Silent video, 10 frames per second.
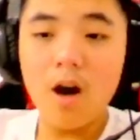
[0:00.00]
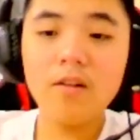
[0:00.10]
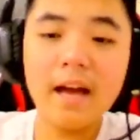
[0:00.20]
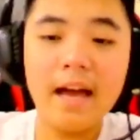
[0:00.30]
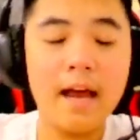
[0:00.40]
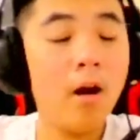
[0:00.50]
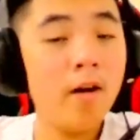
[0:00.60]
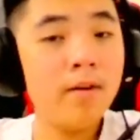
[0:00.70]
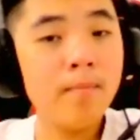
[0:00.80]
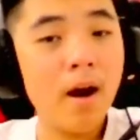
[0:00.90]
Okay, hello
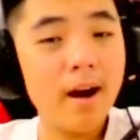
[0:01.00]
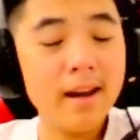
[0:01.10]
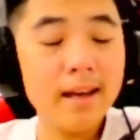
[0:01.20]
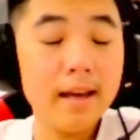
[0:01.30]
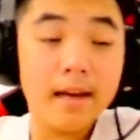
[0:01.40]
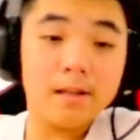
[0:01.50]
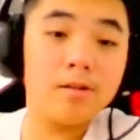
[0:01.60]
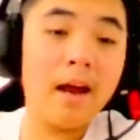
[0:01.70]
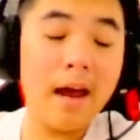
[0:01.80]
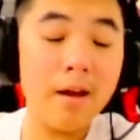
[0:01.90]
everybody.
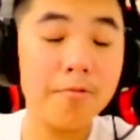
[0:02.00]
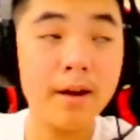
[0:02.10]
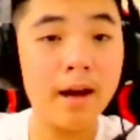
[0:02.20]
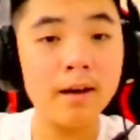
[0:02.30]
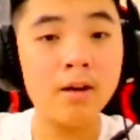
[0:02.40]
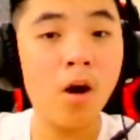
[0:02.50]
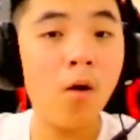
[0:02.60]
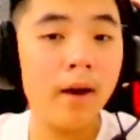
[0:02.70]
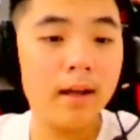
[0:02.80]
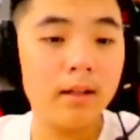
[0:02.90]
Today we are
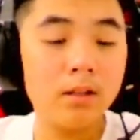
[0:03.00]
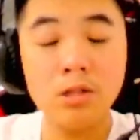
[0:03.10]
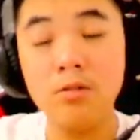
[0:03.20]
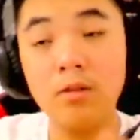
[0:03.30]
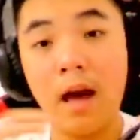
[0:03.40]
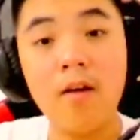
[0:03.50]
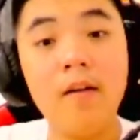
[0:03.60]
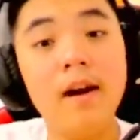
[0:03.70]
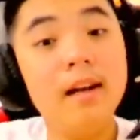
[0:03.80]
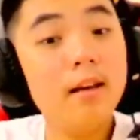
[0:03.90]
going to
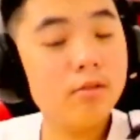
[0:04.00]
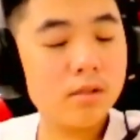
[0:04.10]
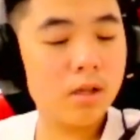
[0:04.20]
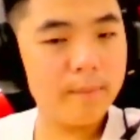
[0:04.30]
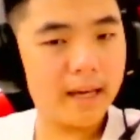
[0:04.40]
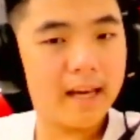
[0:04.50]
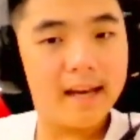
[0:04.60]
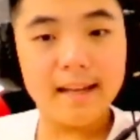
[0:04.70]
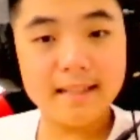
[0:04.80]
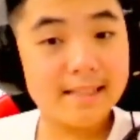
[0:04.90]
our news topic.
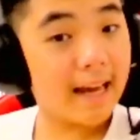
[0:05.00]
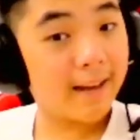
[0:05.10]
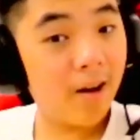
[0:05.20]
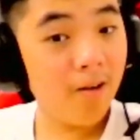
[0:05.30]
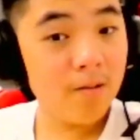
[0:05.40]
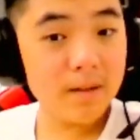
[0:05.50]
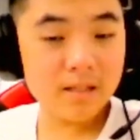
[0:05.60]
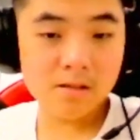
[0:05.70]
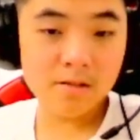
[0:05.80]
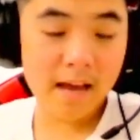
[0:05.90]
It's economic
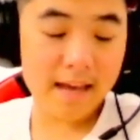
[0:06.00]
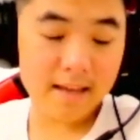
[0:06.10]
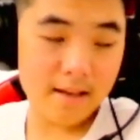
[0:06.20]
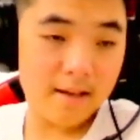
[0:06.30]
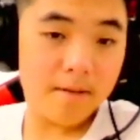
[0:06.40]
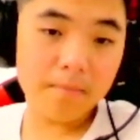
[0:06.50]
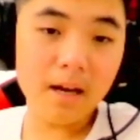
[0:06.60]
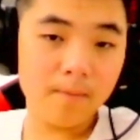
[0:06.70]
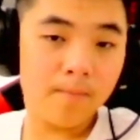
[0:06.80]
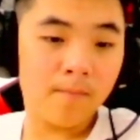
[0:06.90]
today.
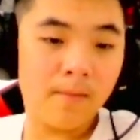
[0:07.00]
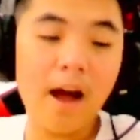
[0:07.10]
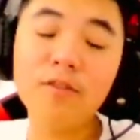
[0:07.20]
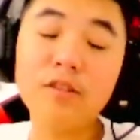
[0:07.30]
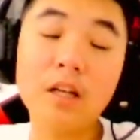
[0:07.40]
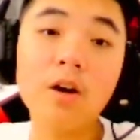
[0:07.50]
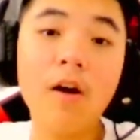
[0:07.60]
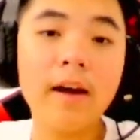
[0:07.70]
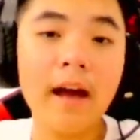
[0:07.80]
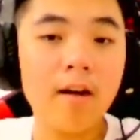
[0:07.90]
But after
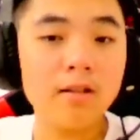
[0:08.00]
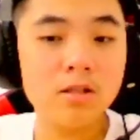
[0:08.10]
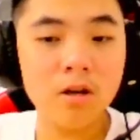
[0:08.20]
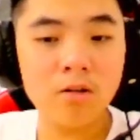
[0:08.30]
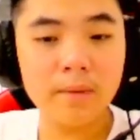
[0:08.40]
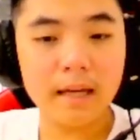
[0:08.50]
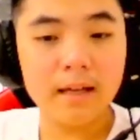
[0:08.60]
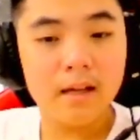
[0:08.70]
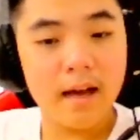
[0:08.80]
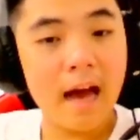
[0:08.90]
going our topic,
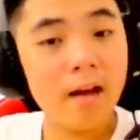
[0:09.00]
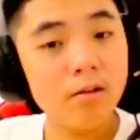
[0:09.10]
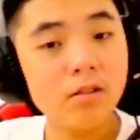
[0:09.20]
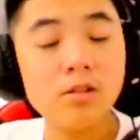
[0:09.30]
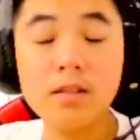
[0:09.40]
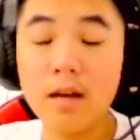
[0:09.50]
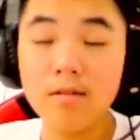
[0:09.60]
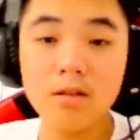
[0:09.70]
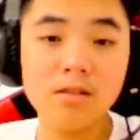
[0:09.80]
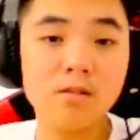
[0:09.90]
I should tell
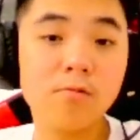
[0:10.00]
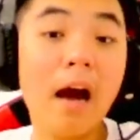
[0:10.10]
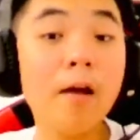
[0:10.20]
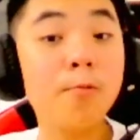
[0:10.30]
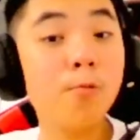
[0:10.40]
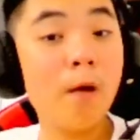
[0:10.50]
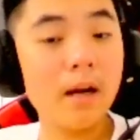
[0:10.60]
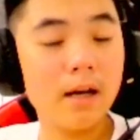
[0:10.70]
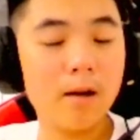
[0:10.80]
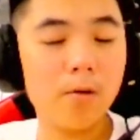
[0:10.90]
you why
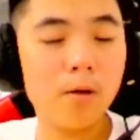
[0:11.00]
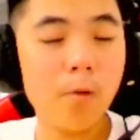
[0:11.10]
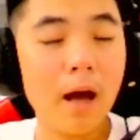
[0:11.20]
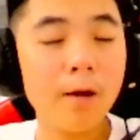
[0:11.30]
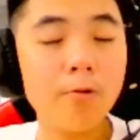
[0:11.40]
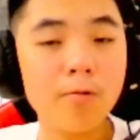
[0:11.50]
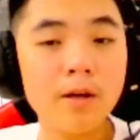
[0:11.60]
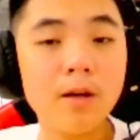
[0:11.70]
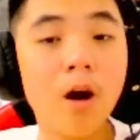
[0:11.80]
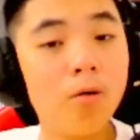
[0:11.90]
what why would
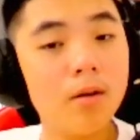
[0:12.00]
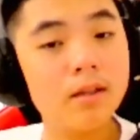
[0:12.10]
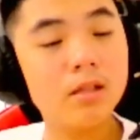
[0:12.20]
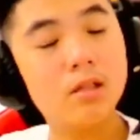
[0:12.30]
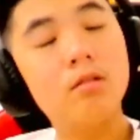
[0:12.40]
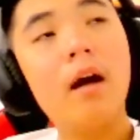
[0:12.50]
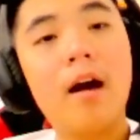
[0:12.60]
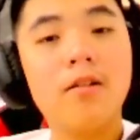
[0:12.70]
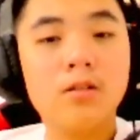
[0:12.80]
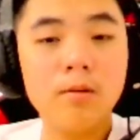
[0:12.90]
we go into
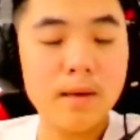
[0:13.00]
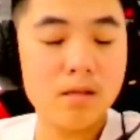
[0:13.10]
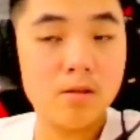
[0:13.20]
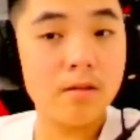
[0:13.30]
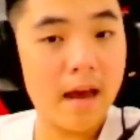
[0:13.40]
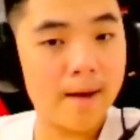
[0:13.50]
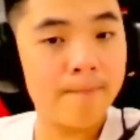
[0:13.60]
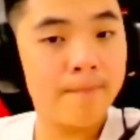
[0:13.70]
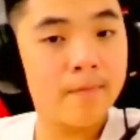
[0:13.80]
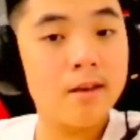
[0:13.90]
our topic today.
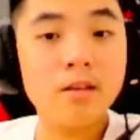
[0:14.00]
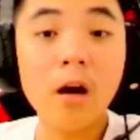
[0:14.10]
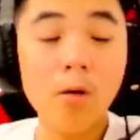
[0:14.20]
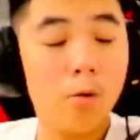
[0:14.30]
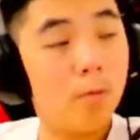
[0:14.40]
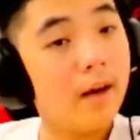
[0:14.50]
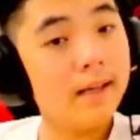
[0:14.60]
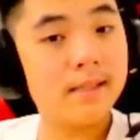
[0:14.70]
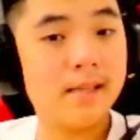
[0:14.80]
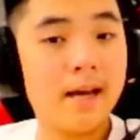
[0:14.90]
So why
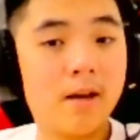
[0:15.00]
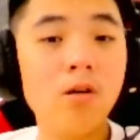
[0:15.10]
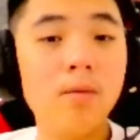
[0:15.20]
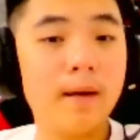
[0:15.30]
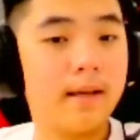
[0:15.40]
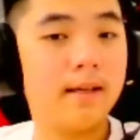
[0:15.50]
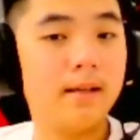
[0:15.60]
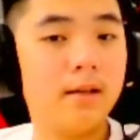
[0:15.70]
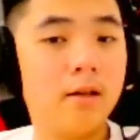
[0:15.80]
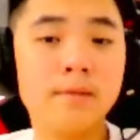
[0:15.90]
is economic
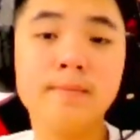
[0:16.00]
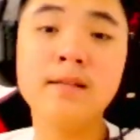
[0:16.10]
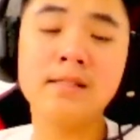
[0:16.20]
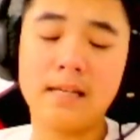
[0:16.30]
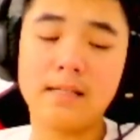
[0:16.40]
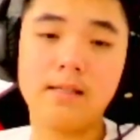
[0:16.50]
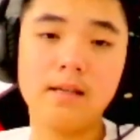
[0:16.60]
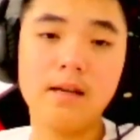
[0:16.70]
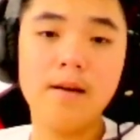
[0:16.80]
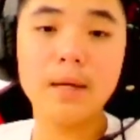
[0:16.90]
not business?
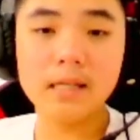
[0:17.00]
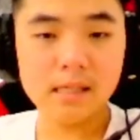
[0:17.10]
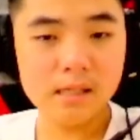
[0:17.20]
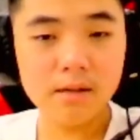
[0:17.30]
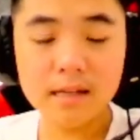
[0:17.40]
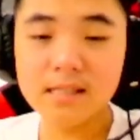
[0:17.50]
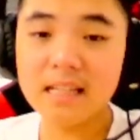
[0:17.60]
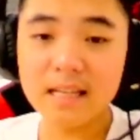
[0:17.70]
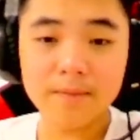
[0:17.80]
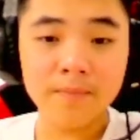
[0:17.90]
Because as you can
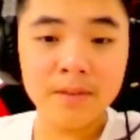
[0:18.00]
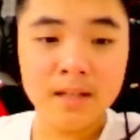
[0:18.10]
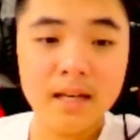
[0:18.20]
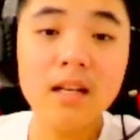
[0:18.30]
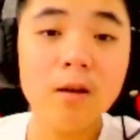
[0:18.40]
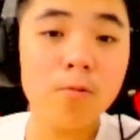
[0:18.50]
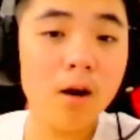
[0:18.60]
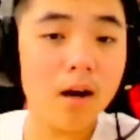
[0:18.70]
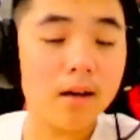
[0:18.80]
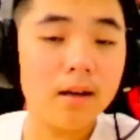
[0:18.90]
see, in the
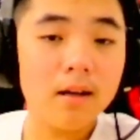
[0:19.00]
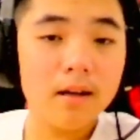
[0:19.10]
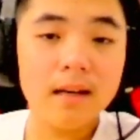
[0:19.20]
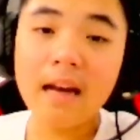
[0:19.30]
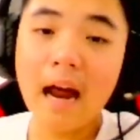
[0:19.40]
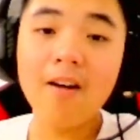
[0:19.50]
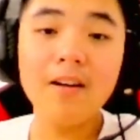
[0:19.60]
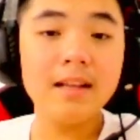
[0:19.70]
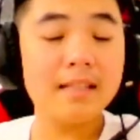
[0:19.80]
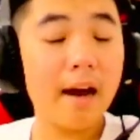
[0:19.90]
world, in our
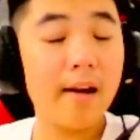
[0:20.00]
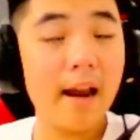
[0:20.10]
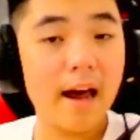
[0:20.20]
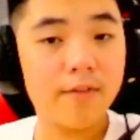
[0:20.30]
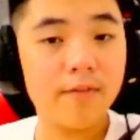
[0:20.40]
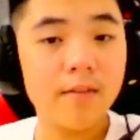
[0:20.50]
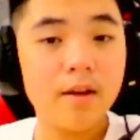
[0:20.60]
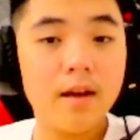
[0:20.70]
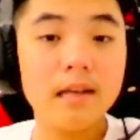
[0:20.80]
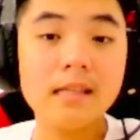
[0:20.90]
entire life,
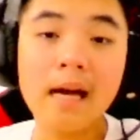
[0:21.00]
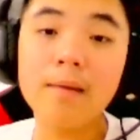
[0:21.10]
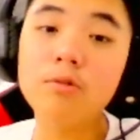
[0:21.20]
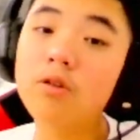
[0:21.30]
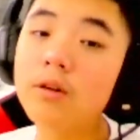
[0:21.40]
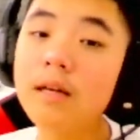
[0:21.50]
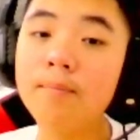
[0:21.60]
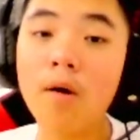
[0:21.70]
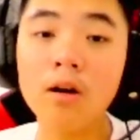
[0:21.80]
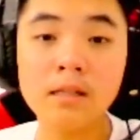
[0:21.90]
it have three
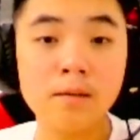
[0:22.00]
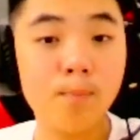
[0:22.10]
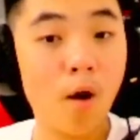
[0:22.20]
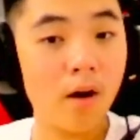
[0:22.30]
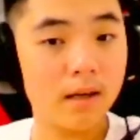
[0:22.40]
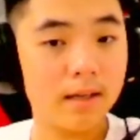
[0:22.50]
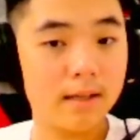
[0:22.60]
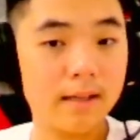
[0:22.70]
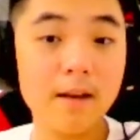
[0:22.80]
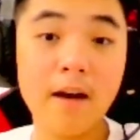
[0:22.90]
important points
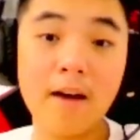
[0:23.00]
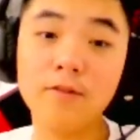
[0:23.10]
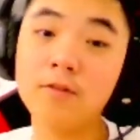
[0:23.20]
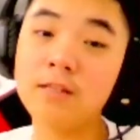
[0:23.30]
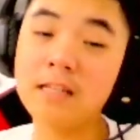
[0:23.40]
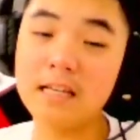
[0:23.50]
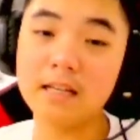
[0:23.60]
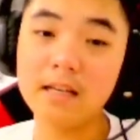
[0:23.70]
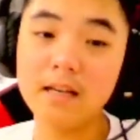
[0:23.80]
that you have to see